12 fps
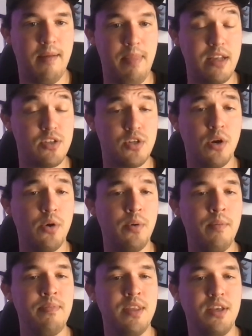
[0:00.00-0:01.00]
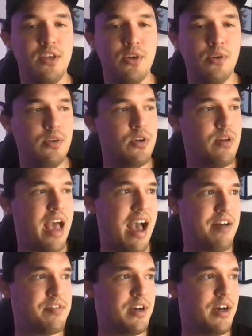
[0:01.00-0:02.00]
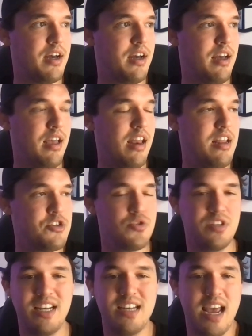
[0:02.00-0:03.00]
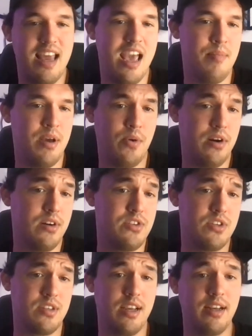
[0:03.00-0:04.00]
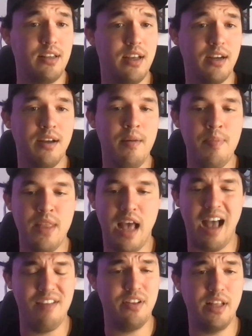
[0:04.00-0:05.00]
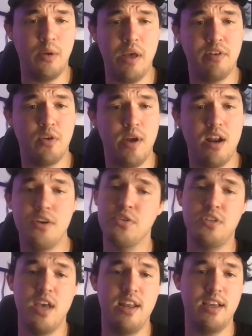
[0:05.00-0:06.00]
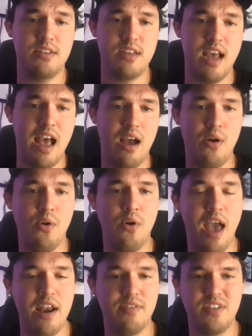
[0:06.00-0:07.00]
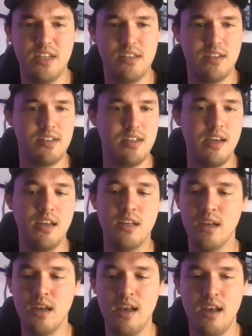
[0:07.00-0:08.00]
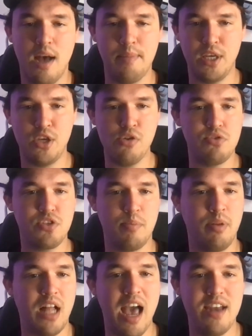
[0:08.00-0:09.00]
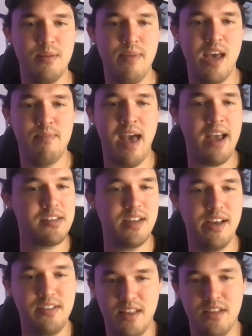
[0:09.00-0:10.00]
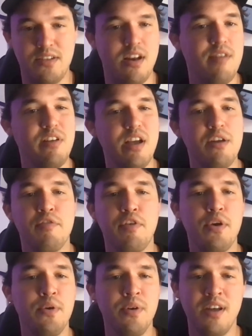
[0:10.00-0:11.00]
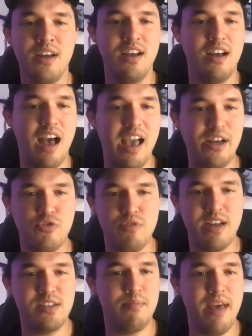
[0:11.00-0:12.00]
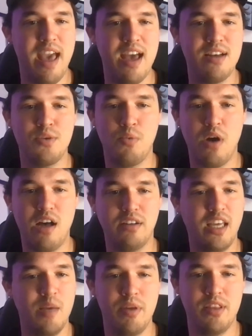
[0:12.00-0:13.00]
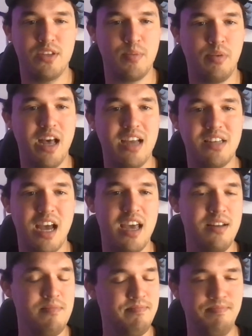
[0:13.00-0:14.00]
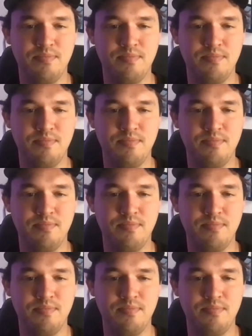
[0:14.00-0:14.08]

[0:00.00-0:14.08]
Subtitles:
And so you'd have an interesting dynamic where it's just like, look, I feel like we have a great understanding as to how NFTs succeed. I'm a huge supply and demand maxi. I say this on every interview. I create demand while keeping the supply tight.